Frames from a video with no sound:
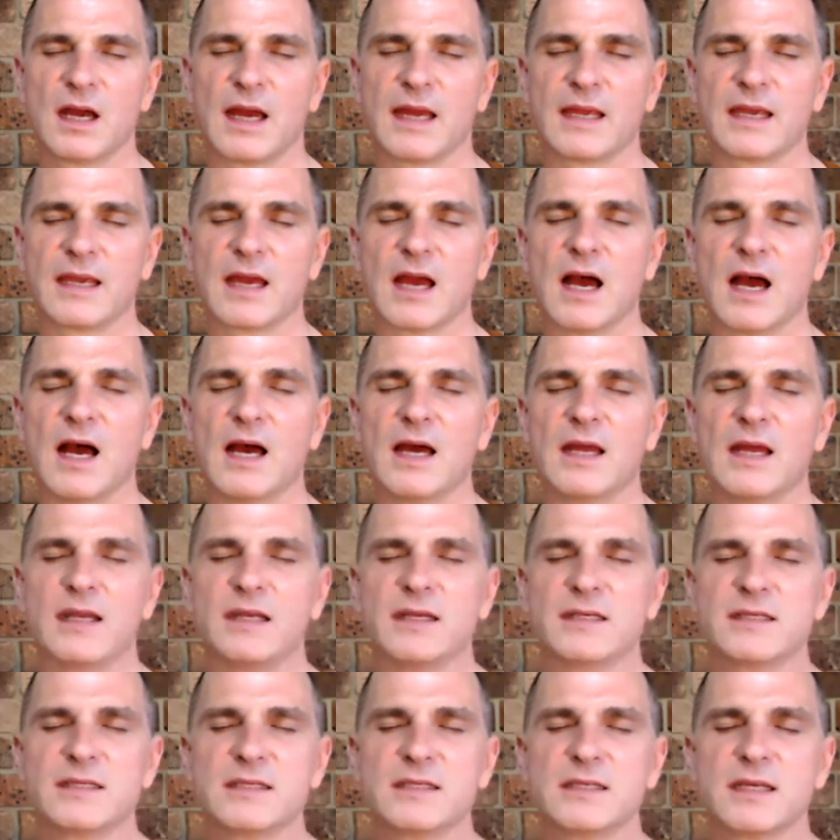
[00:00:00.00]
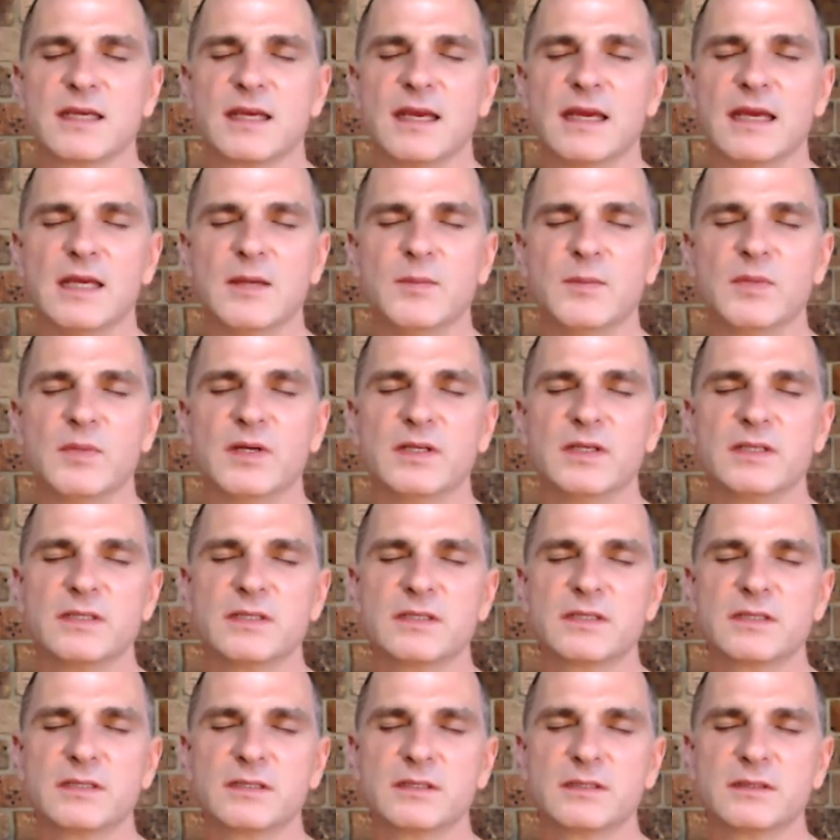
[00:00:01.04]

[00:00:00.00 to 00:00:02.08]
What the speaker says: I can't keep it.